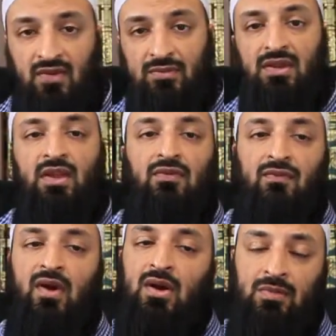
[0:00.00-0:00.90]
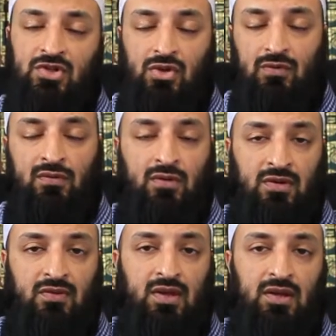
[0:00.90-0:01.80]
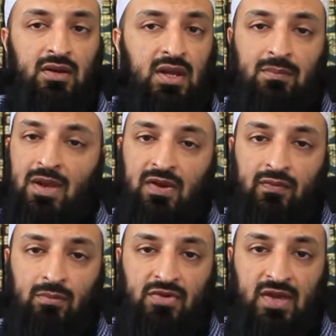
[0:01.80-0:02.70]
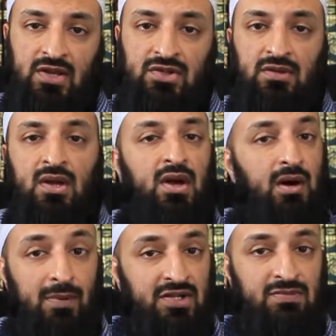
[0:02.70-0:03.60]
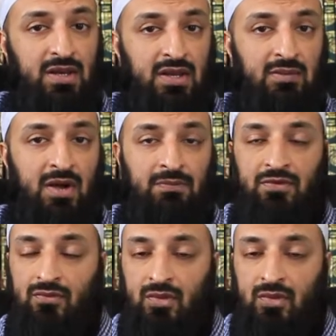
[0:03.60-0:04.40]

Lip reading: something that's very much overlooked in many of our masajid, amongst many imams.